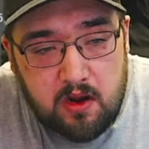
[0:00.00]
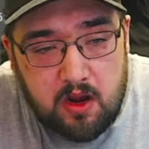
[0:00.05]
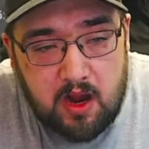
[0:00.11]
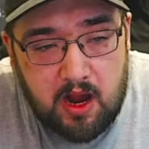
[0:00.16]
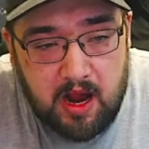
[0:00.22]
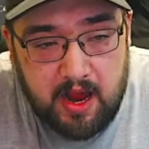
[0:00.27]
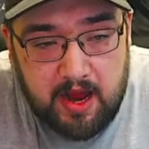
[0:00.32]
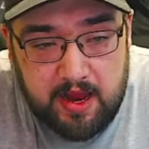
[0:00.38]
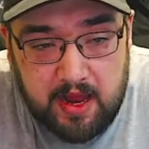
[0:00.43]

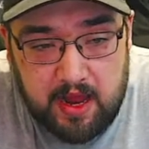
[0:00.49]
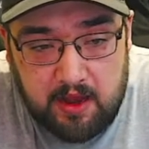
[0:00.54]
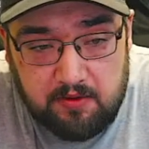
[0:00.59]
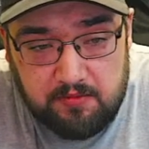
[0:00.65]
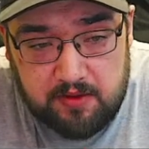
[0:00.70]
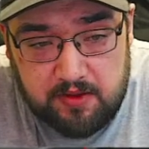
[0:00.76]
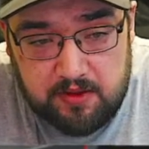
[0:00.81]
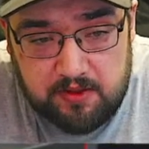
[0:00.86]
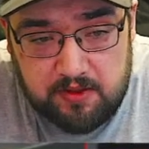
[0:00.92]
I have
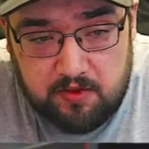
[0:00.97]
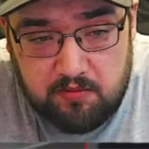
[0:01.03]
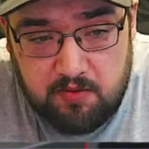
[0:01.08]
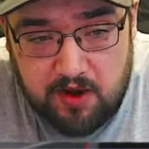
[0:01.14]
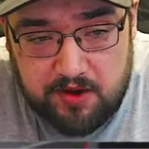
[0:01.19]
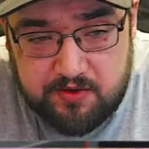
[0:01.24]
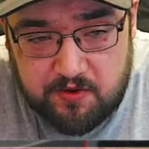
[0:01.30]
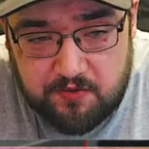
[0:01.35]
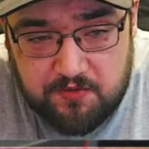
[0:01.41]
in the
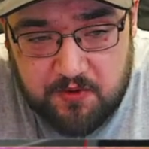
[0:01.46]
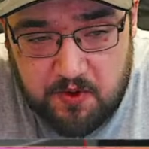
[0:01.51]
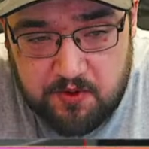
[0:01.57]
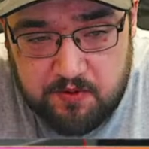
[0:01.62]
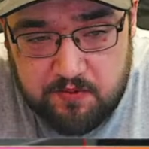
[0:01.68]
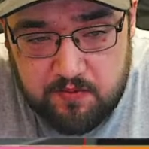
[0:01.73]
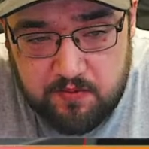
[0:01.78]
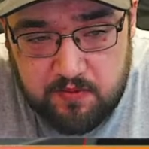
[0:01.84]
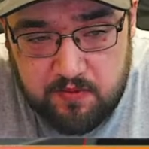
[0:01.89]

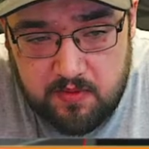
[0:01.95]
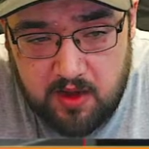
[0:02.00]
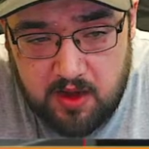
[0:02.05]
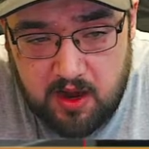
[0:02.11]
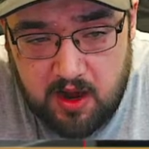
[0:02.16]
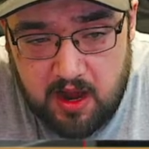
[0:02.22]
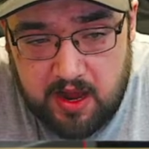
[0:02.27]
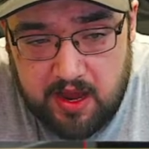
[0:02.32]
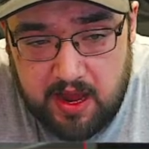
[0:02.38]
microphone,
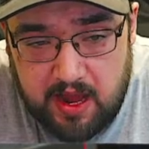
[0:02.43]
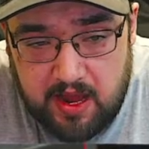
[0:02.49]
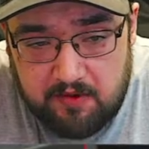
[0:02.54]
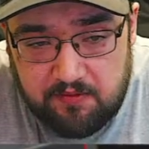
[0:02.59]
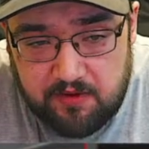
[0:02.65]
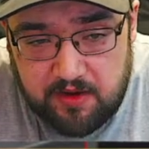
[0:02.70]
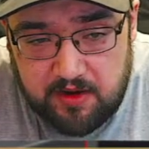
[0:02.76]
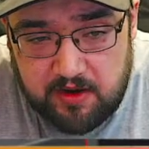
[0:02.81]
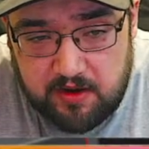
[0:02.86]
I have
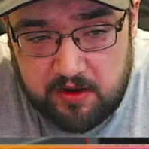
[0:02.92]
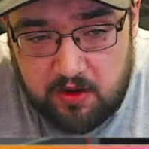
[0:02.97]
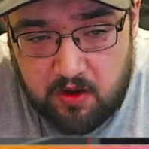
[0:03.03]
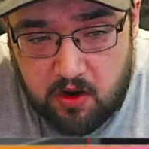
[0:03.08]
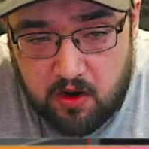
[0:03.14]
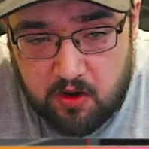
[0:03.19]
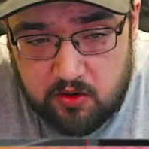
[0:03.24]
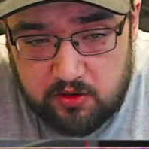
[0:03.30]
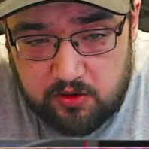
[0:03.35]
in
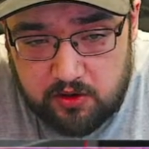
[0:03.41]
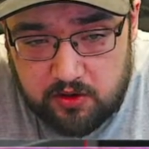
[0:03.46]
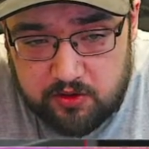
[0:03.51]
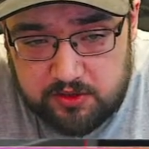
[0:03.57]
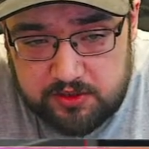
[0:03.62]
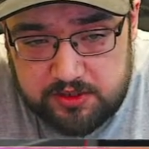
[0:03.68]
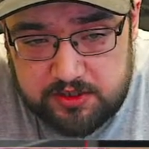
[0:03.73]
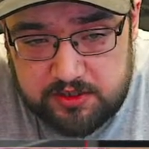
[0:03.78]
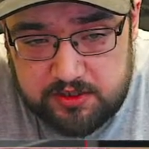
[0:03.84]
our
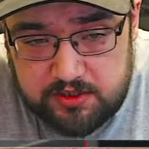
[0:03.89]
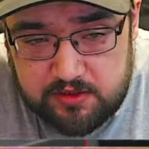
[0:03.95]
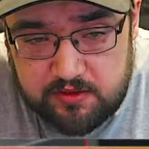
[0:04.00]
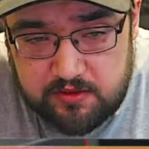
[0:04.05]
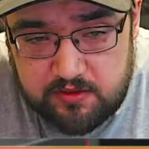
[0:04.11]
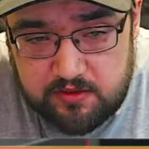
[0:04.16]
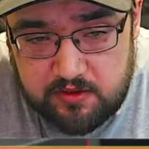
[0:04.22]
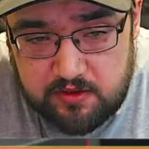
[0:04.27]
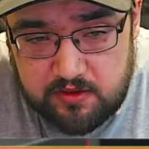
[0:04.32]
alerts,
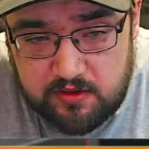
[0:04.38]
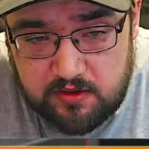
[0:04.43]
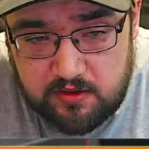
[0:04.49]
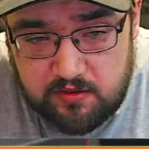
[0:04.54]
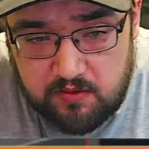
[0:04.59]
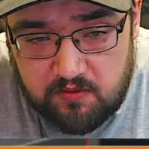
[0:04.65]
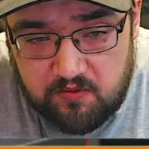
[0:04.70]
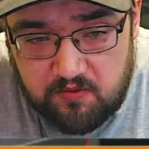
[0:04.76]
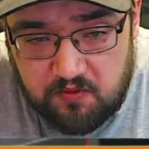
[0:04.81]

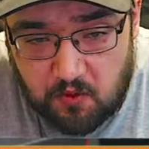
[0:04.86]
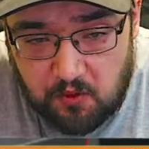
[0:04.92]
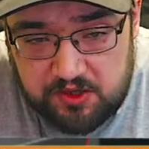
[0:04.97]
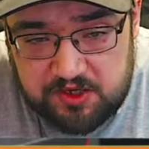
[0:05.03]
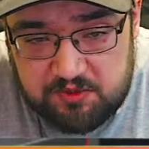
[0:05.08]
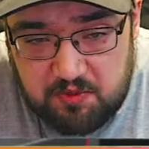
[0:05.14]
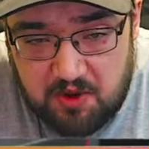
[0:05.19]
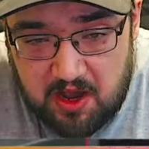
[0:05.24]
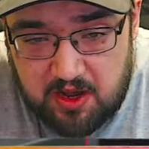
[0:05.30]
voice
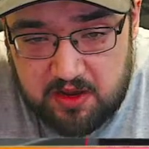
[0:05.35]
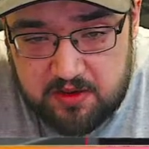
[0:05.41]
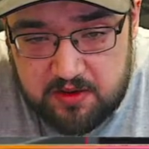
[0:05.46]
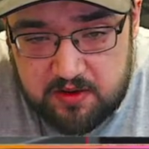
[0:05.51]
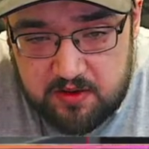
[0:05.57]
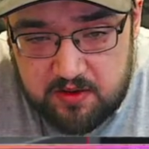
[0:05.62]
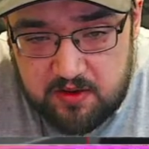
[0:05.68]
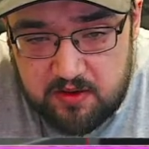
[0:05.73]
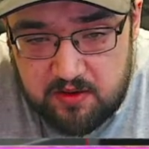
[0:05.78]
mod,
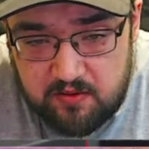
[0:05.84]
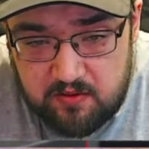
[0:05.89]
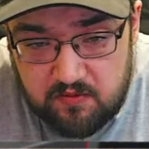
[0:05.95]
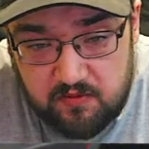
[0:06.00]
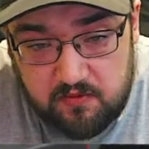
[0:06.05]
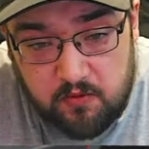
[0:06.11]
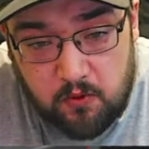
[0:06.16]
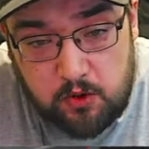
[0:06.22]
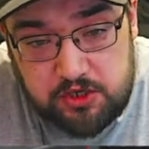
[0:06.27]

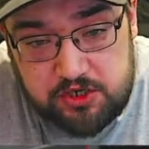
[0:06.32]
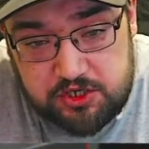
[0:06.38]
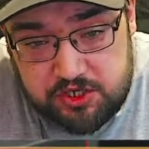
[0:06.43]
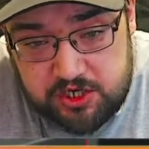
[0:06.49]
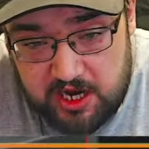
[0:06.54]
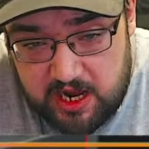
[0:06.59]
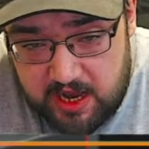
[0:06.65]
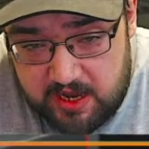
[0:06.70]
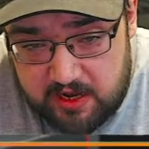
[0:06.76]
voice
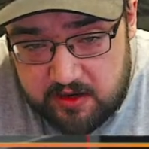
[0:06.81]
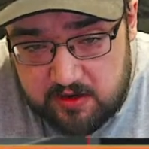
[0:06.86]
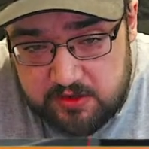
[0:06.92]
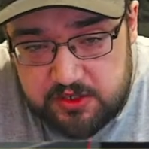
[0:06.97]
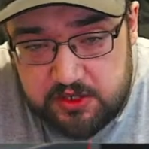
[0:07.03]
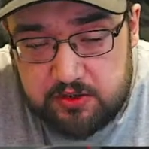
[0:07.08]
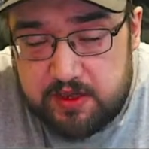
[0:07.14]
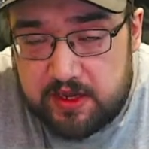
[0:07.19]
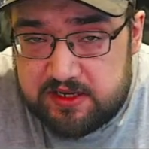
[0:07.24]
chat.
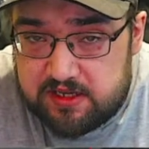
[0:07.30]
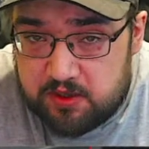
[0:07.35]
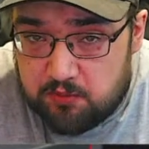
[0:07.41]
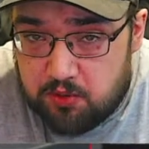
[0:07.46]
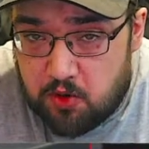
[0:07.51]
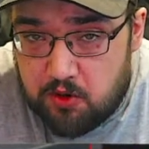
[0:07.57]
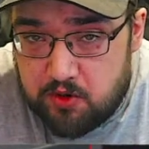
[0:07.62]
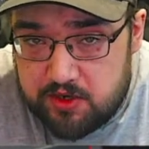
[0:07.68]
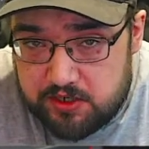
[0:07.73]
So that's the
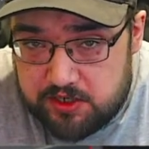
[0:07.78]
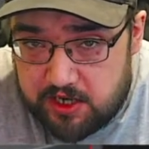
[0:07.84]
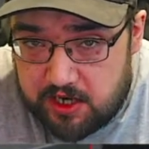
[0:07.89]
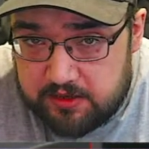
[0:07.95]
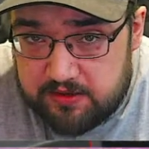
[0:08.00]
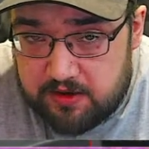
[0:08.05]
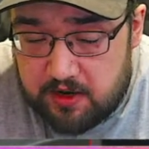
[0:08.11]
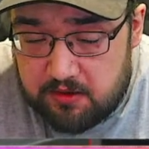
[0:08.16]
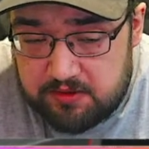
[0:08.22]
party chat
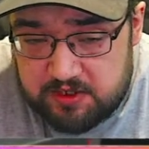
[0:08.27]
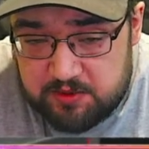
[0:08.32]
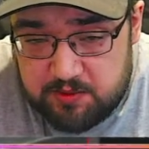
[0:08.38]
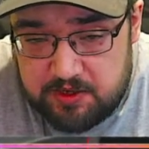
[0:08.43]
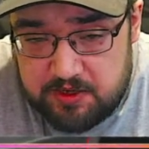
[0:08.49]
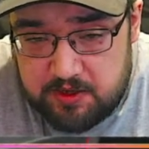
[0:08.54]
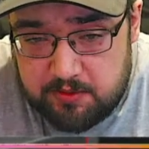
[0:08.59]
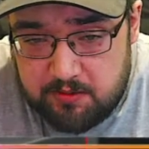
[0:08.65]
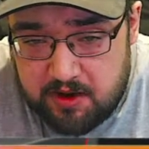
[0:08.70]
that I was
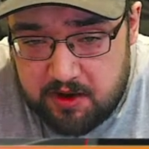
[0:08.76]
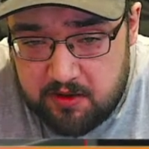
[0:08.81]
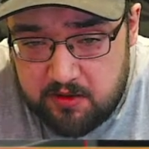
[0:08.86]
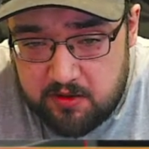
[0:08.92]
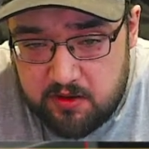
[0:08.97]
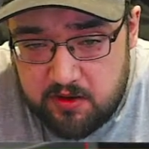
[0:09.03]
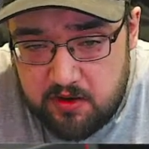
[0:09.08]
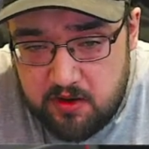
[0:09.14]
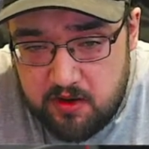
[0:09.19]
speaking about.
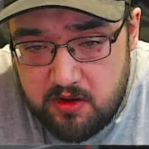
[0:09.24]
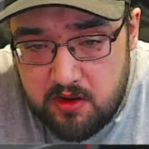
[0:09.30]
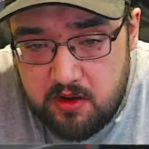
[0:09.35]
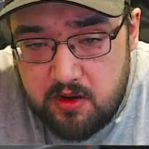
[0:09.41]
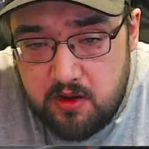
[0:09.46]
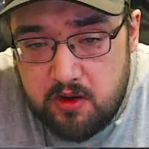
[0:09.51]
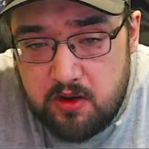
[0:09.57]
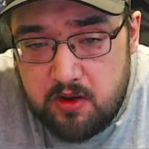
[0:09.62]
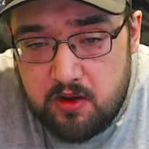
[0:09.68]

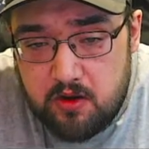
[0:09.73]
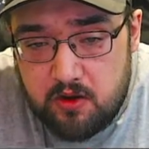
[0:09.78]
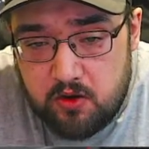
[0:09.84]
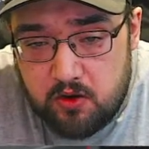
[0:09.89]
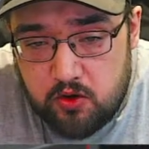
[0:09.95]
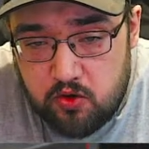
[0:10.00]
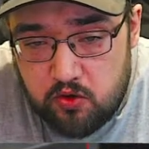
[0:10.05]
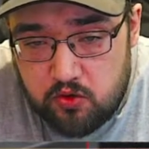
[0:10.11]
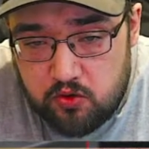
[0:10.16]

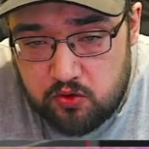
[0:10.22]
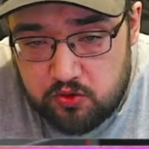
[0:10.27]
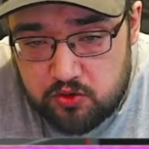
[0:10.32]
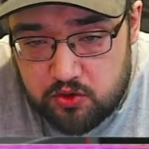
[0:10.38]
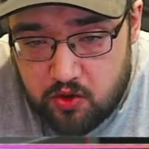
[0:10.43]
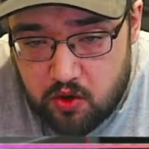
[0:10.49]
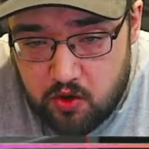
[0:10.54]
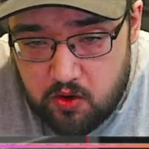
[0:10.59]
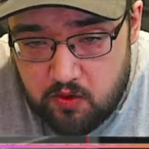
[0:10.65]
Google
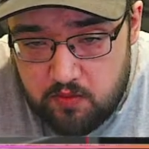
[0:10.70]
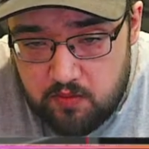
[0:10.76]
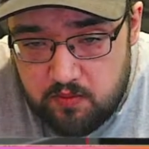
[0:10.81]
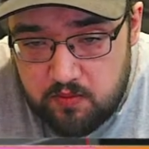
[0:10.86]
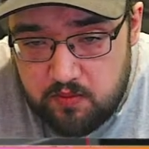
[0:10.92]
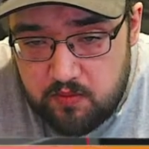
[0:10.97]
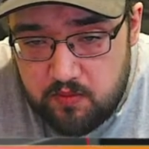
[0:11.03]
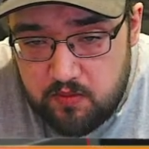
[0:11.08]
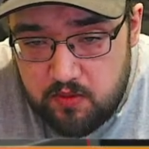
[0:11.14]
Chrome
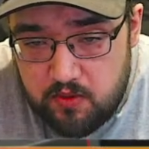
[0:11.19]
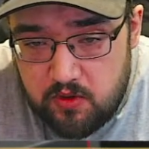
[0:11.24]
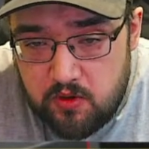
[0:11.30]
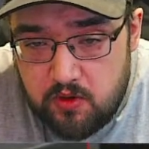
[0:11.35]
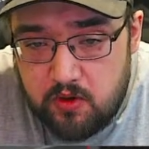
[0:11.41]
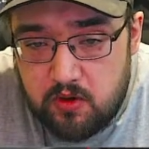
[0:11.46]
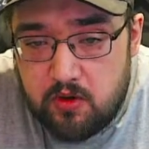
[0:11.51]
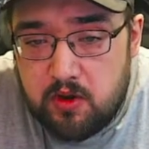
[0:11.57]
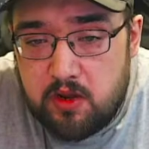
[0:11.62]

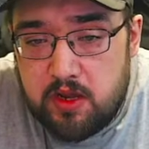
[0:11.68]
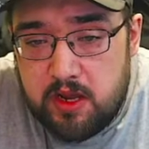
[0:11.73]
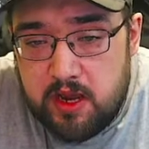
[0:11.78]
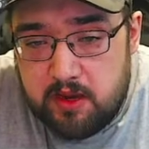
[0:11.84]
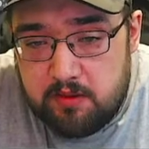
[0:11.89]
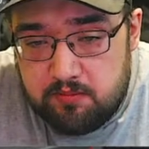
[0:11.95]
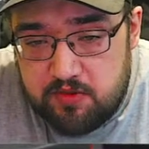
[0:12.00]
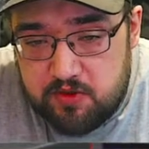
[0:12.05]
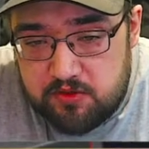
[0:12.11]

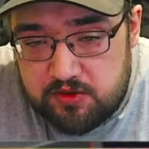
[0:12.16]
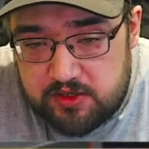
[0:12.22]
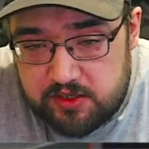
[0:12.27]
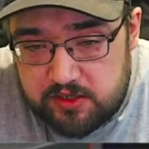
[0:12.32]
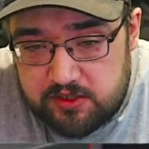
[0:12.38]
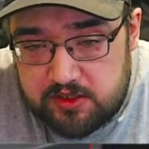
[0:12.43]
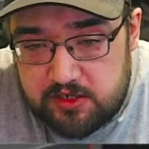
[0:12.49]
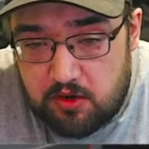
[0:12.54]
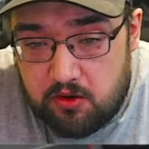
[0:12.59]
and music.
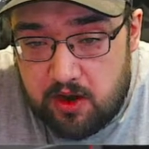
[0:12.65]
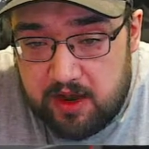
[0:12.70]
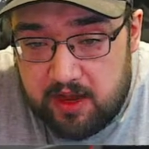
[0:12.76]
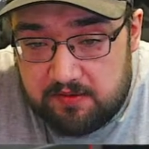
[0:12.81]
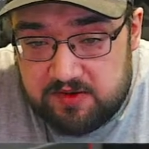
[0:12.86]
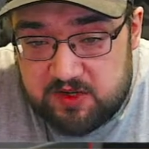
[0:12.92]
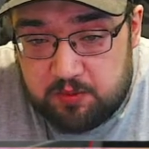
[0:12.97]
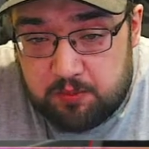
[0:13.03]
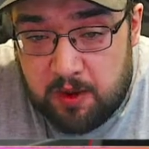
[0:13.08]
So I have
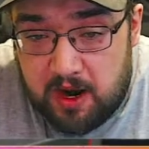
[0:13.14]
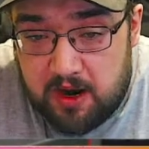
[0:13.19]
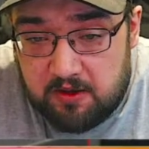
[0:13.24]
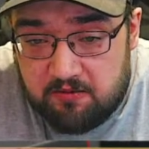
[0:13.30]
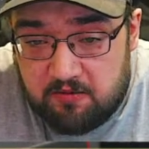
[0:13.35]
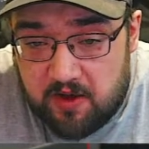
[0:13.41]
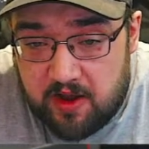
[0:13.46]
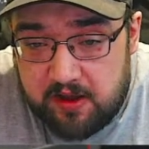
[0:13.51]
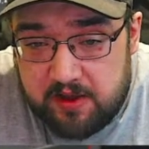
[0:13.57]

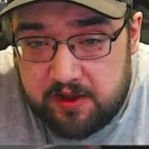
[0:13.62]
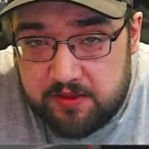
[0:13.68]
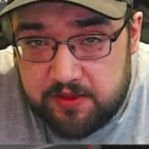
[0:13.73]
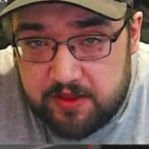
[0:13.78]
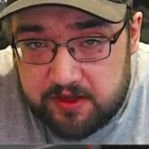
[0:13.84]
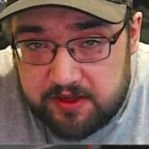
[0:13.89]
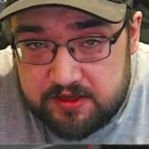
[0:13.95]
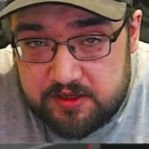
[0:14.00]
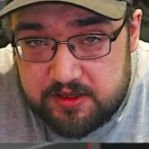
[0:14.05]
Spotify on
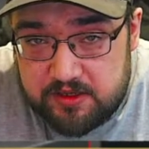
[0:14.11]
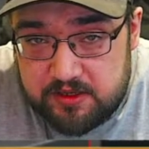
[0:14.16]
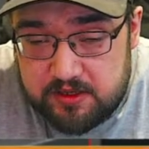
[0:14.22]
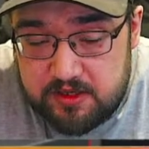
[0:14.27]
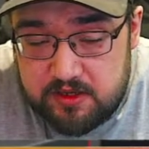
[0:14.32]
this.